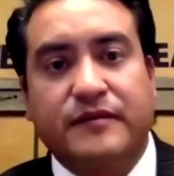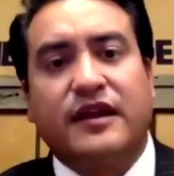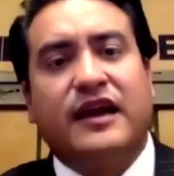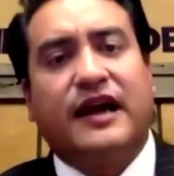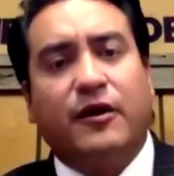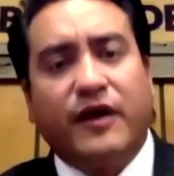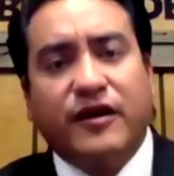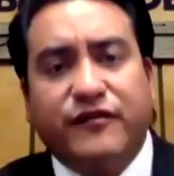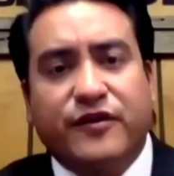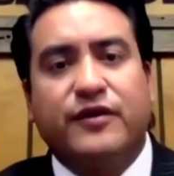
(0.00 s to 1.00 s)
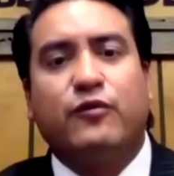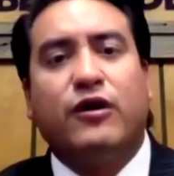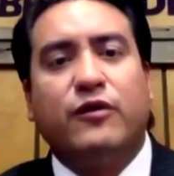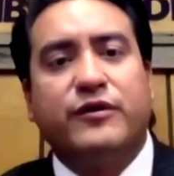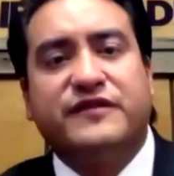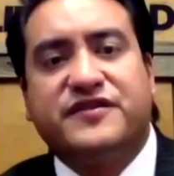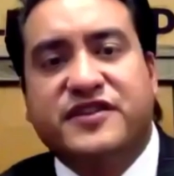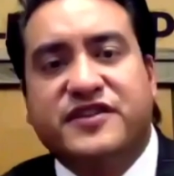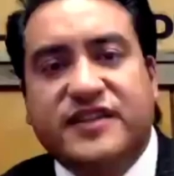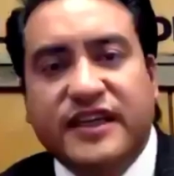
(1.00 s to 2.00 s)
However, what we've
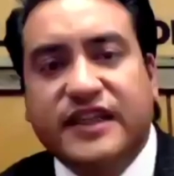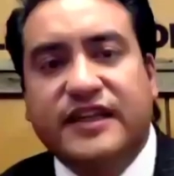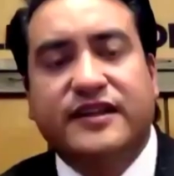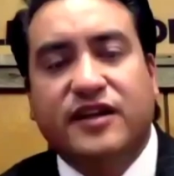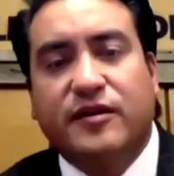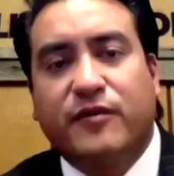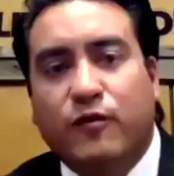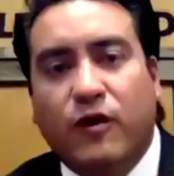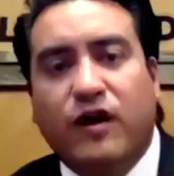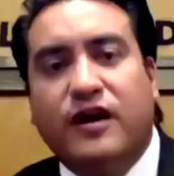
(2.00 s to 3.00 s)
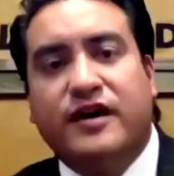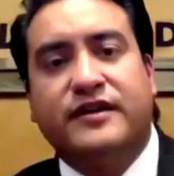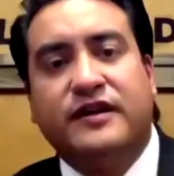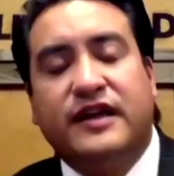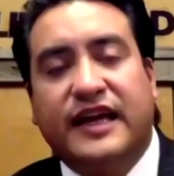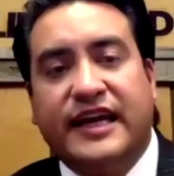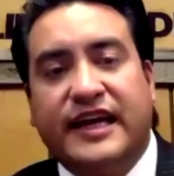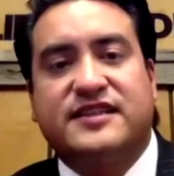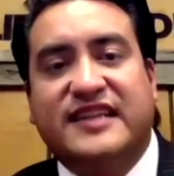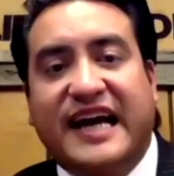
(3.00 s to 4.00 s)
seen, number one, is
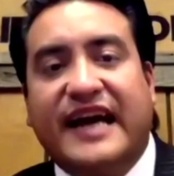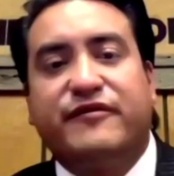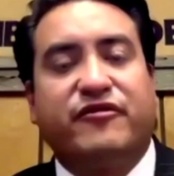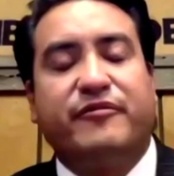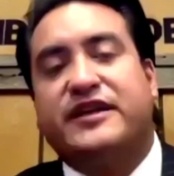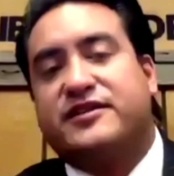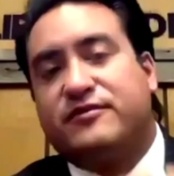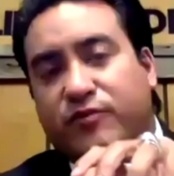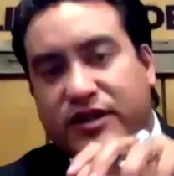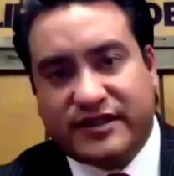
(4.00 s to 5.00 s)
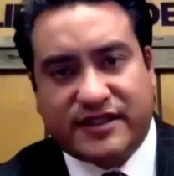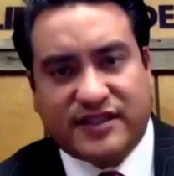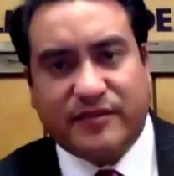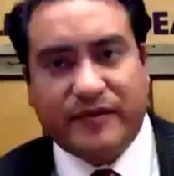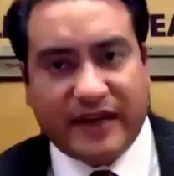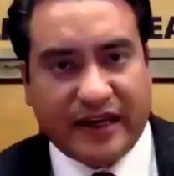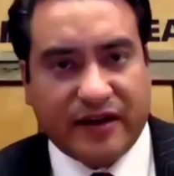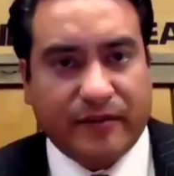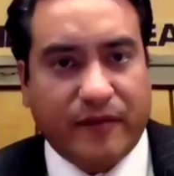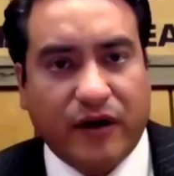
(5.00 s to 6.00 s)
that information wasn't disseminated
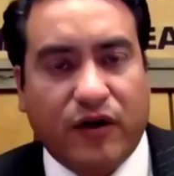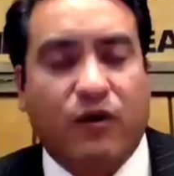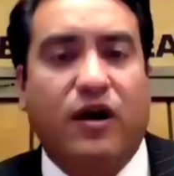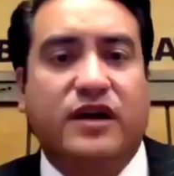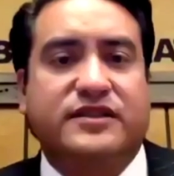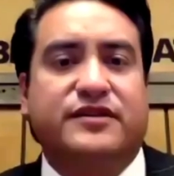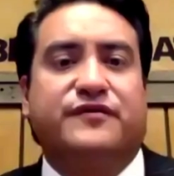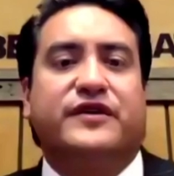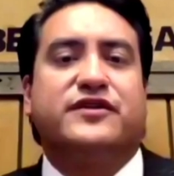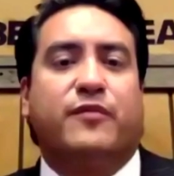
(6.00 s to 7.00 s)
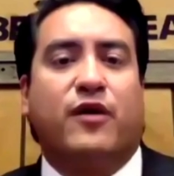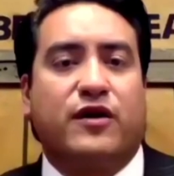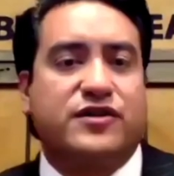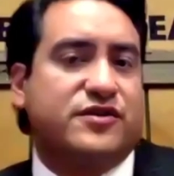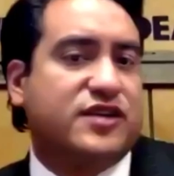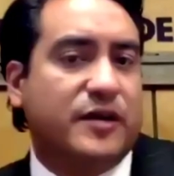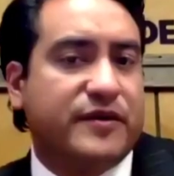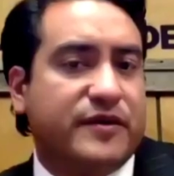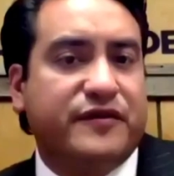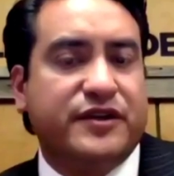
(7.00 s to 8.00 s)
across the defense bar. So some
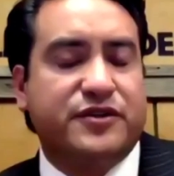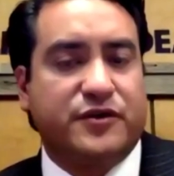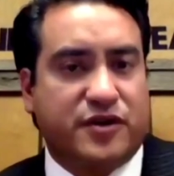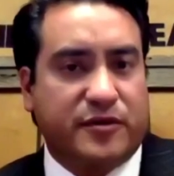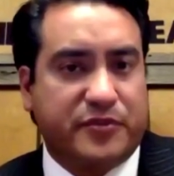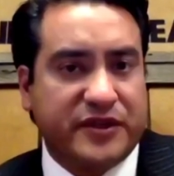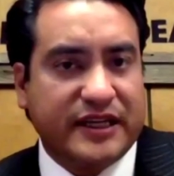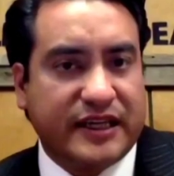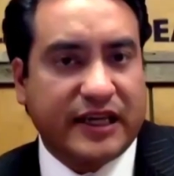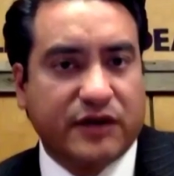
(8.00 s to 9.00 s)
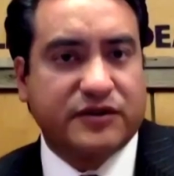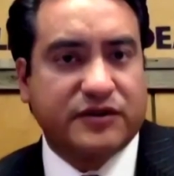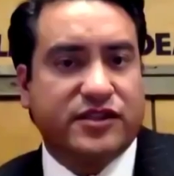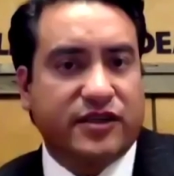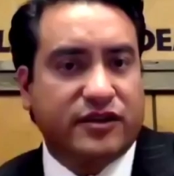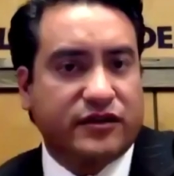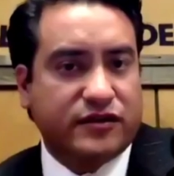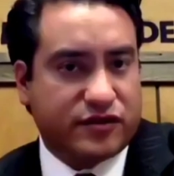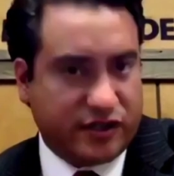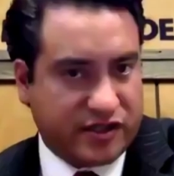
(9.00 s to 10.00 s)
individuals are pleading guilty
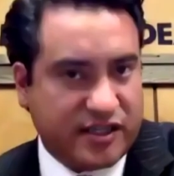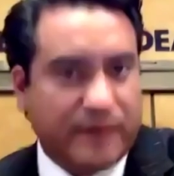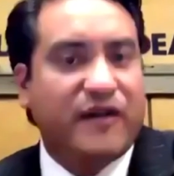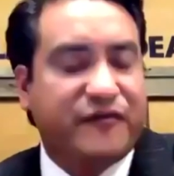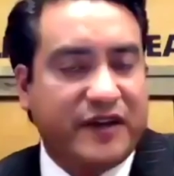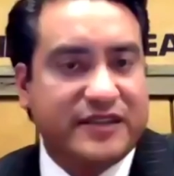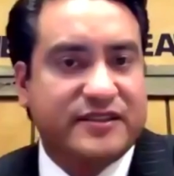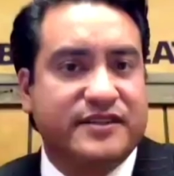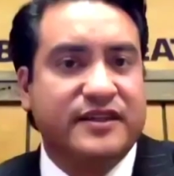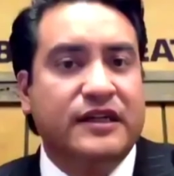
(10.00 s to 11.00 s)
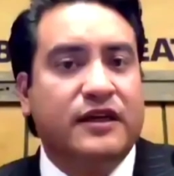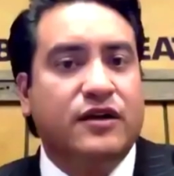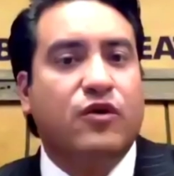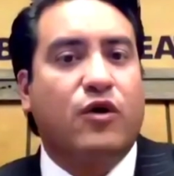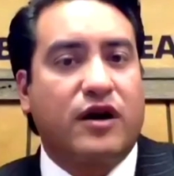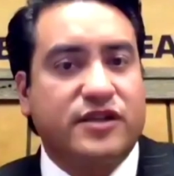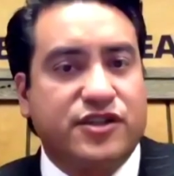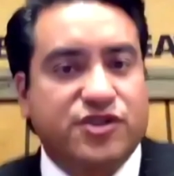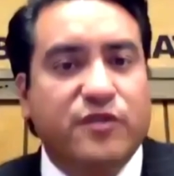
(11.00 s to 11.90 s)
to some offenses who are assuming